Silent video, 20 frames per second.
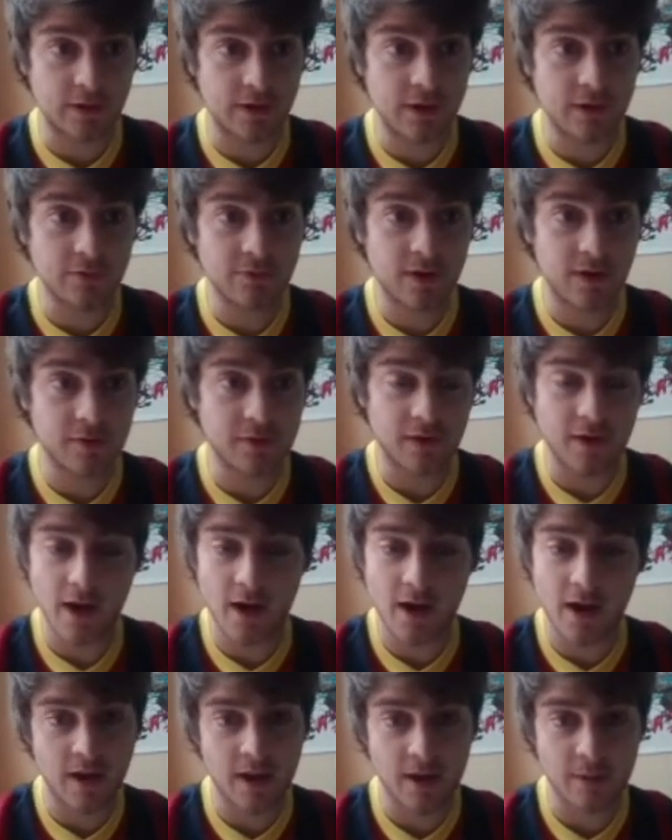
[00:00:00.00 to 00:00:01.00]
95 to
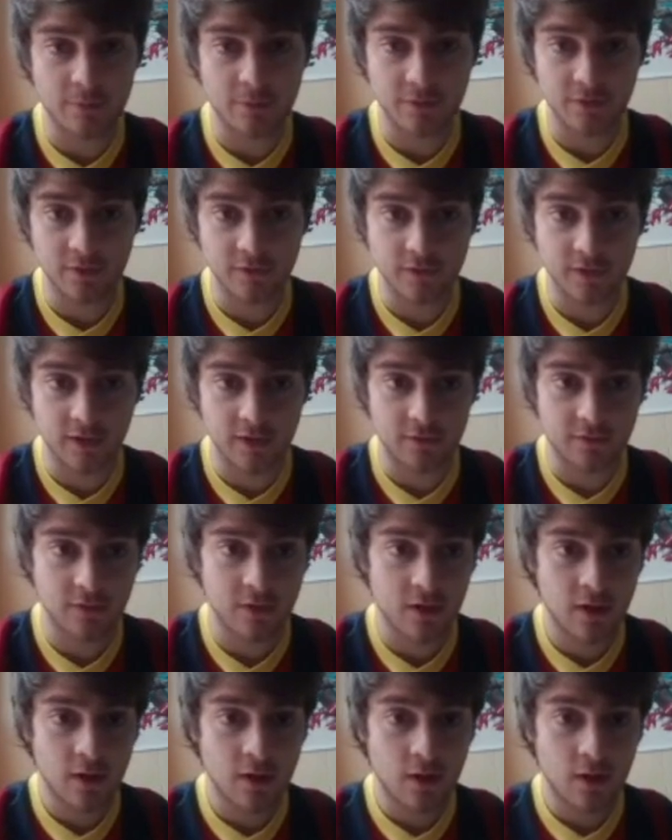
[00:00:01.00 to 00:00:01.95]
99% chance.